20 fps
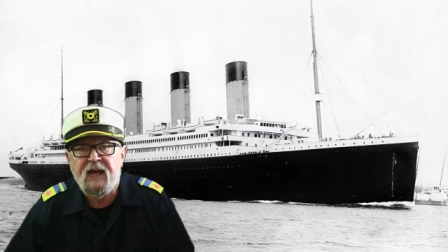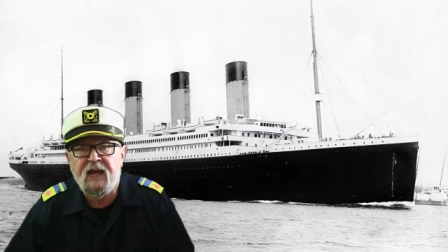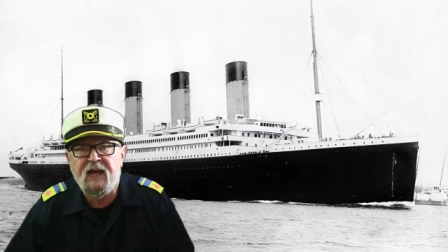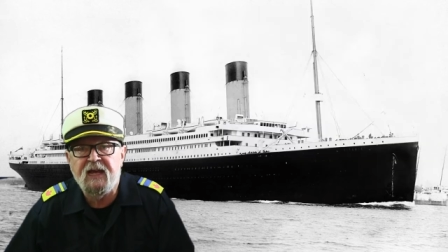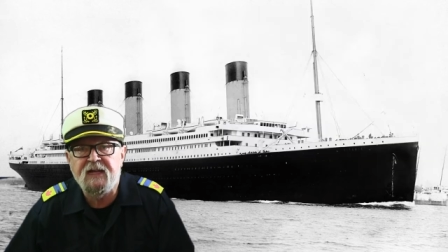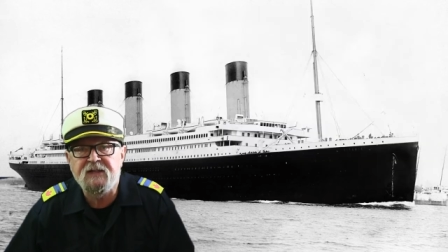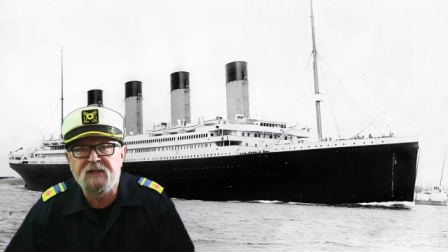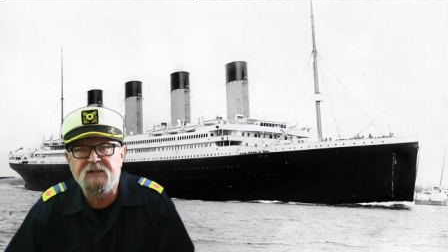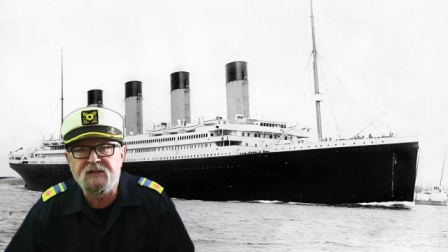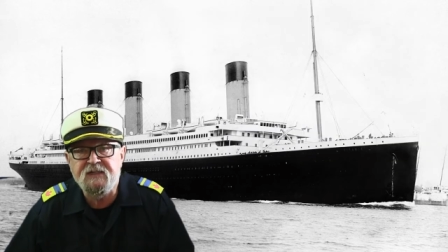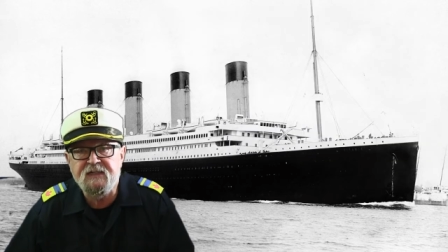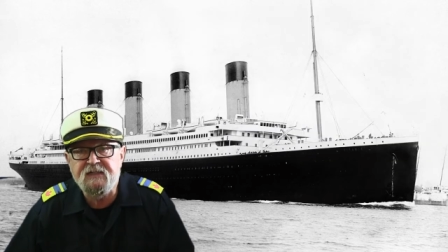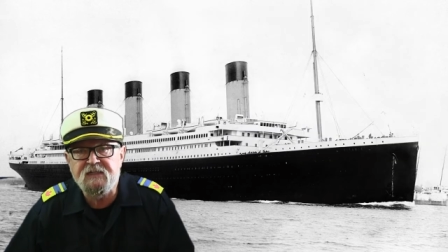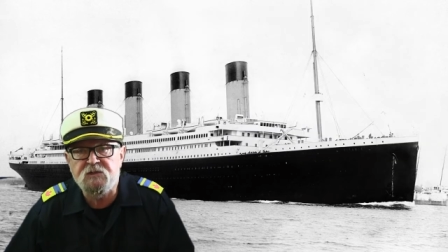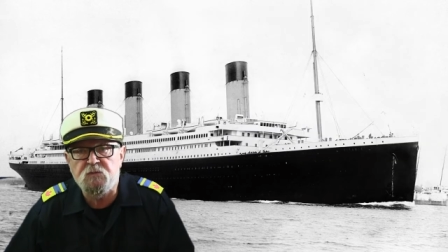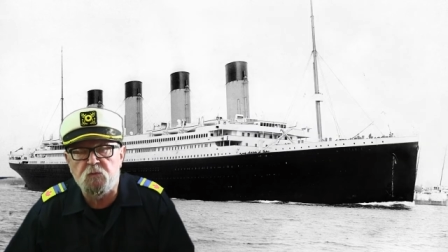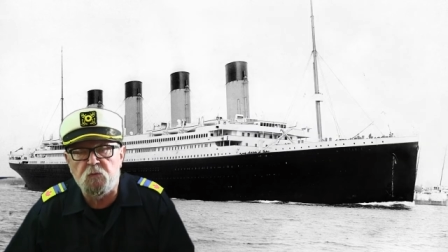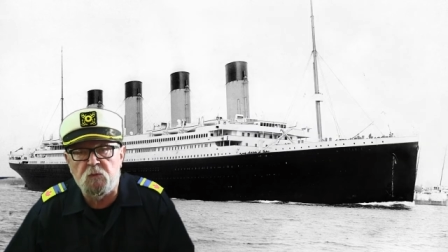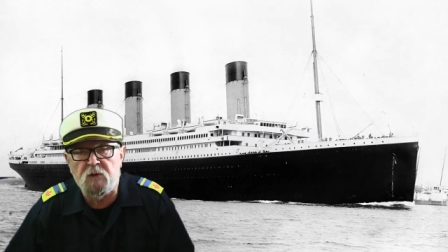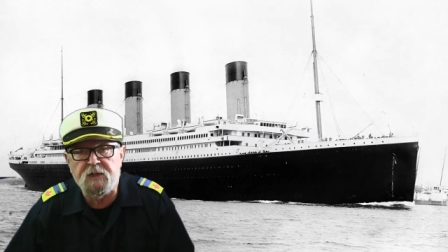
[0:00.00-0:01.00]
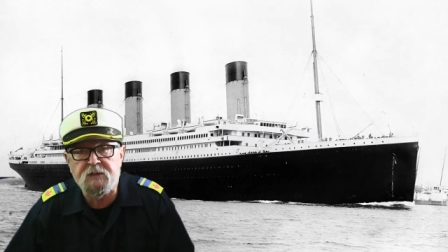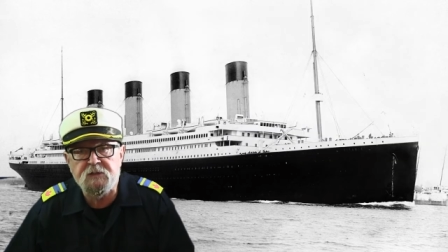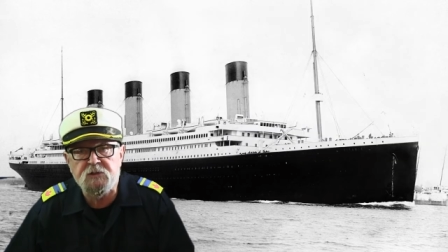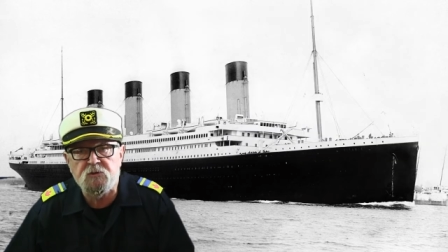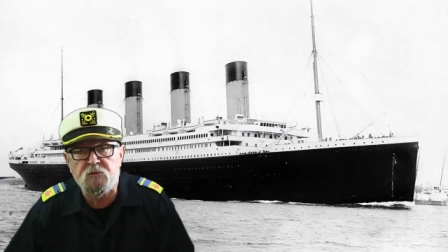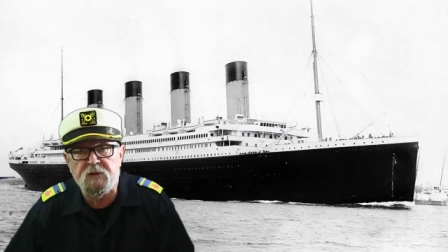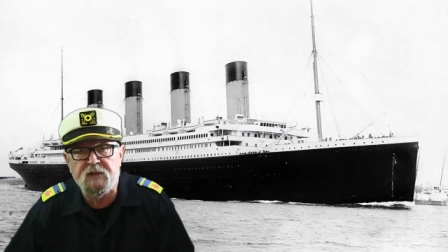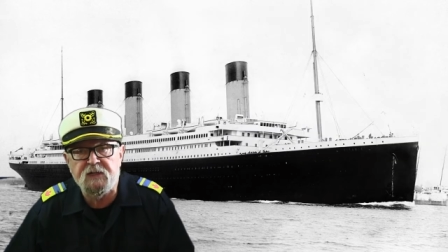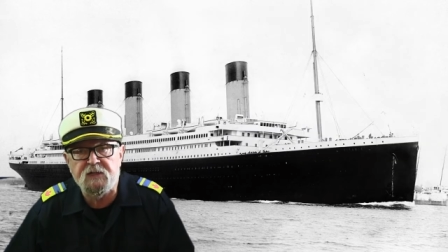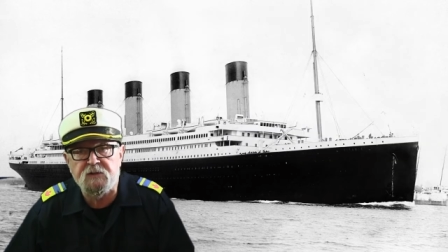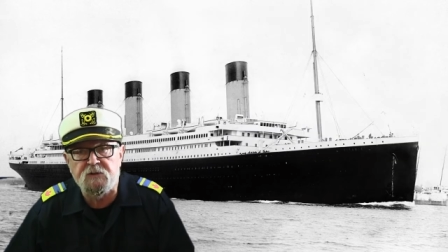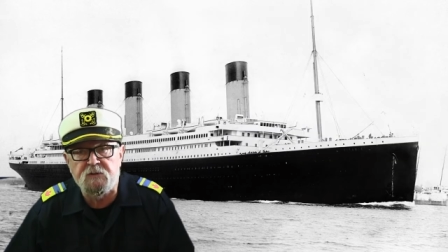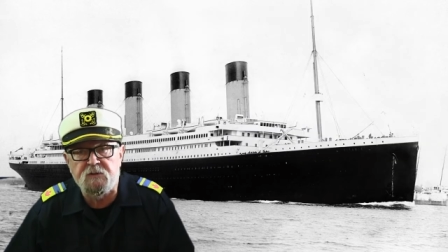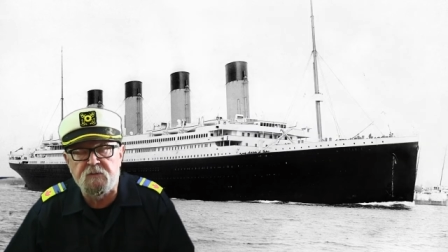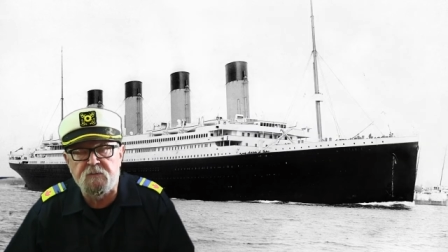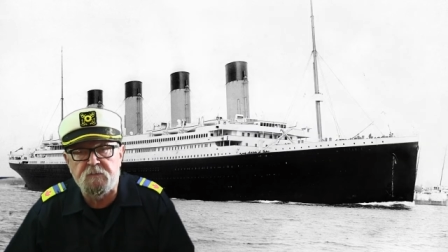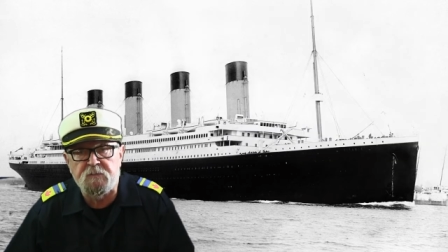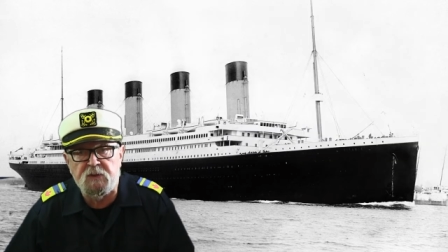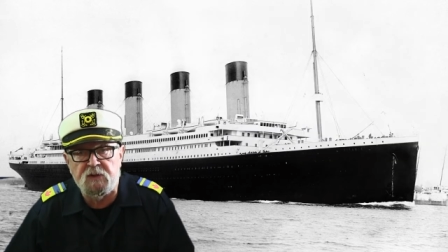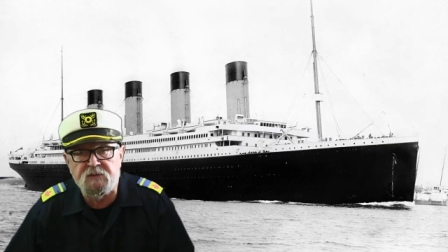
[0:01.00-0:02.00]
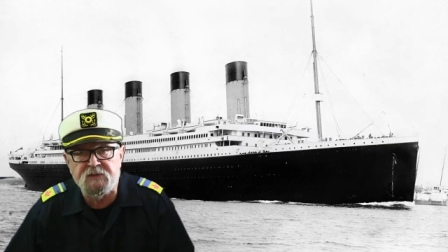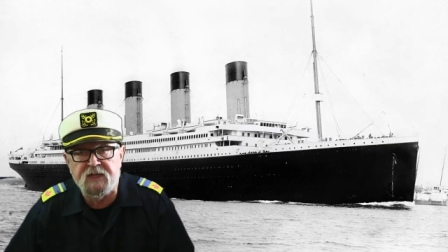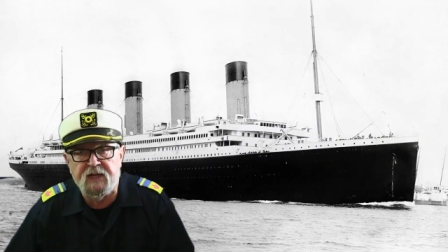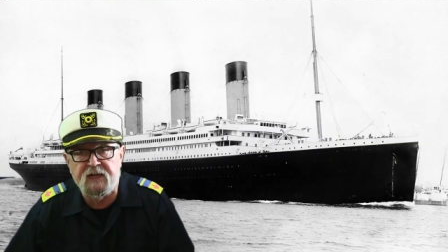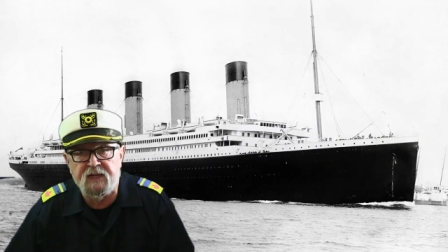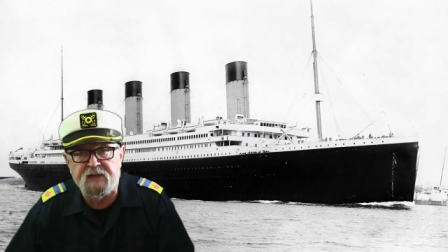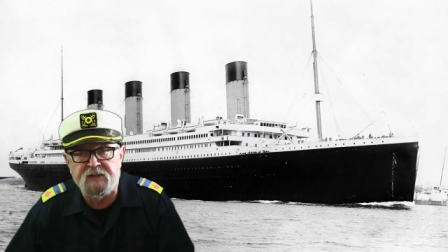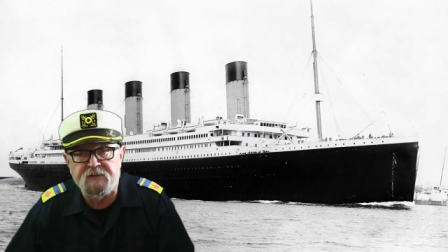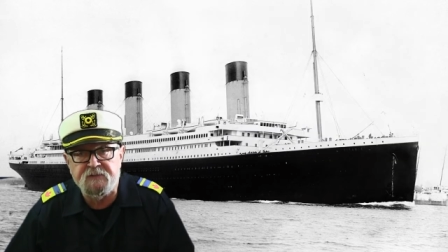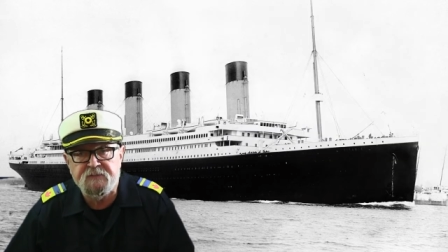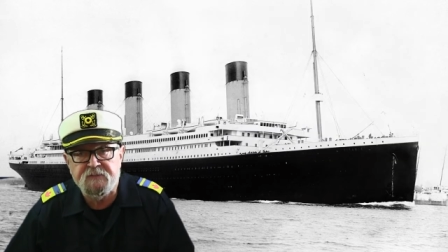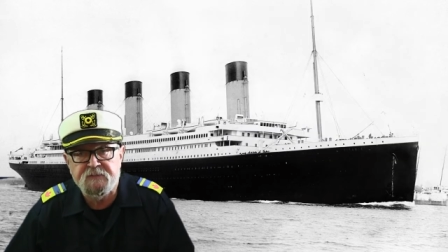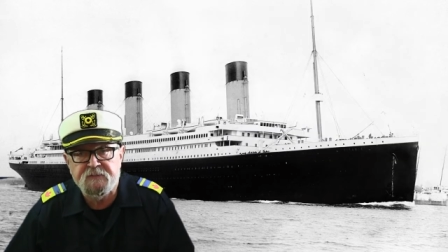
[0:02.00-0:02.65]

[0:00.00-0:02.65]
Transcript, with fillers: and at least one critical bulkhead.